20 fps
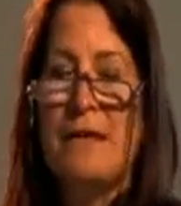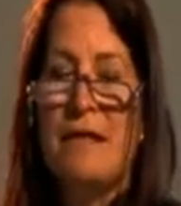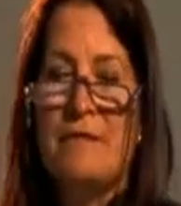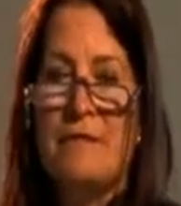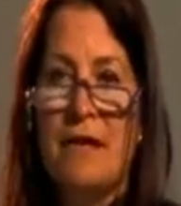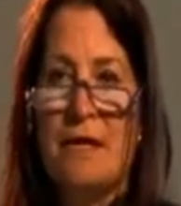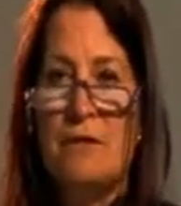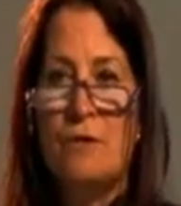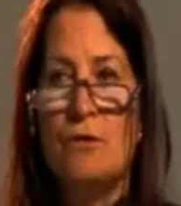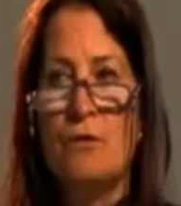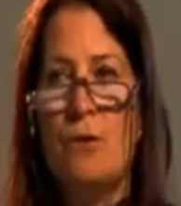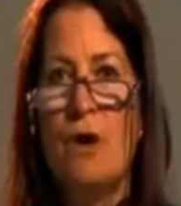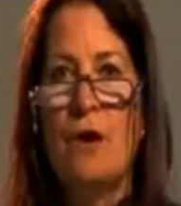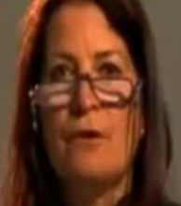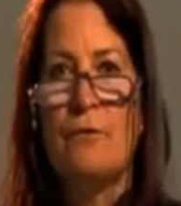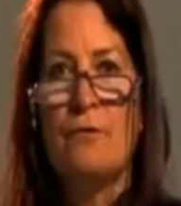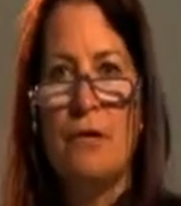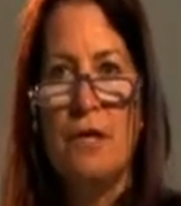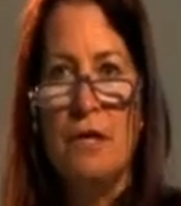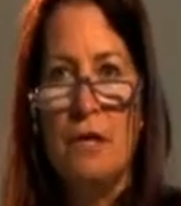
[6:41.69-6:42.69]
that you are
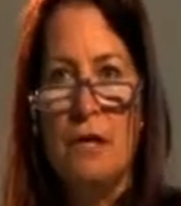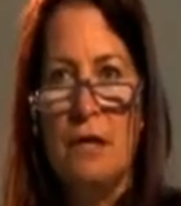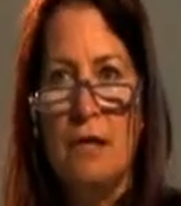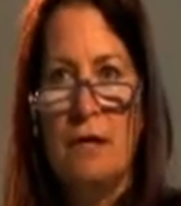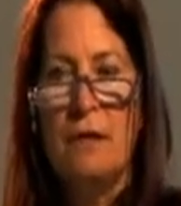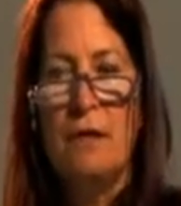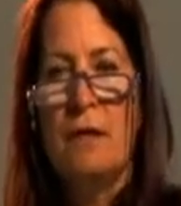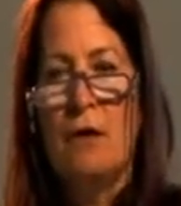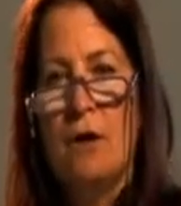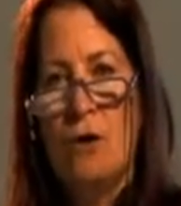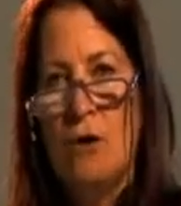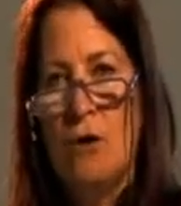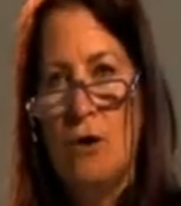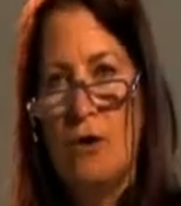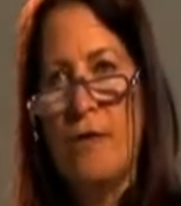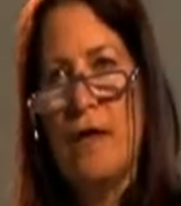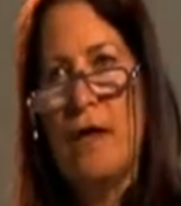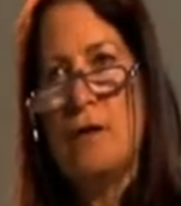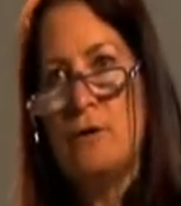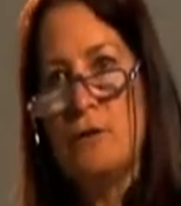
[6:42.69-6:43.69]
reading or
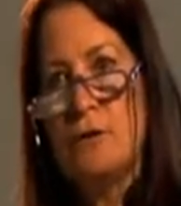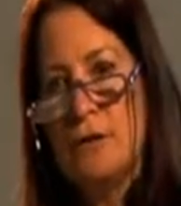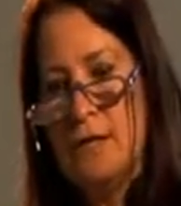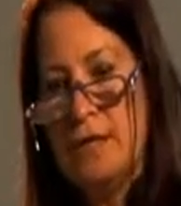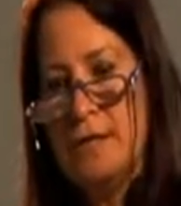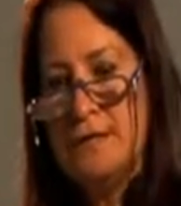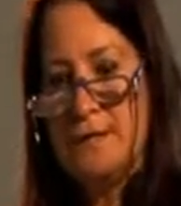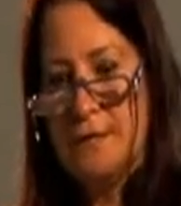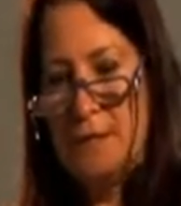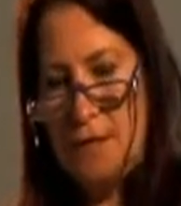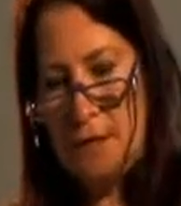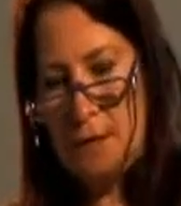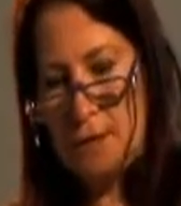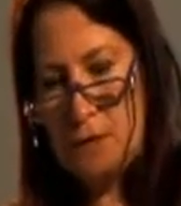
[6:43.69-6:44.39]
that you're listening